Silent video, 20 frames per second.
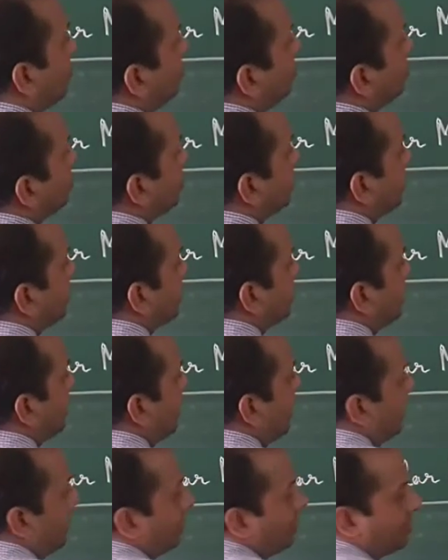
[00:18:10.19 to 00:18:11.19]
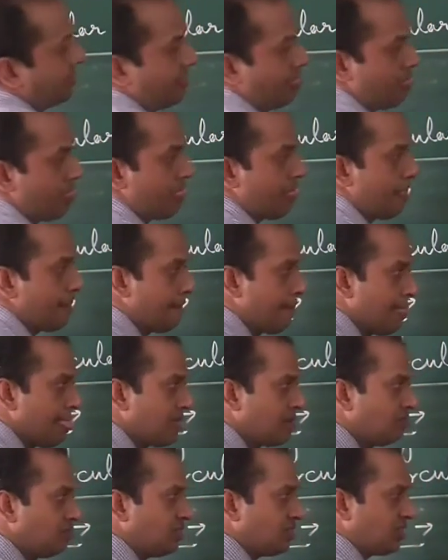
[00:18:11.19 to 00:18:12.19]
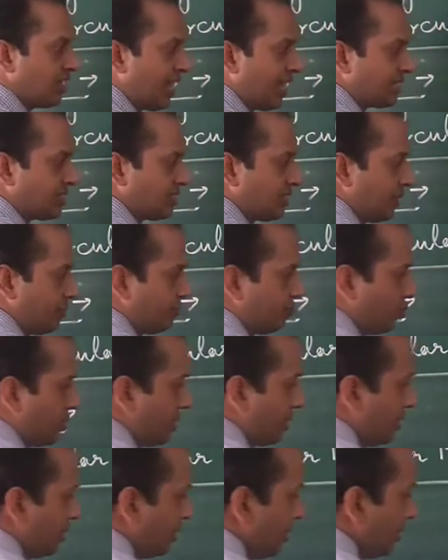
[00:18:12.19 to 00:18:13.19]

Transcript: force is there which acts upward.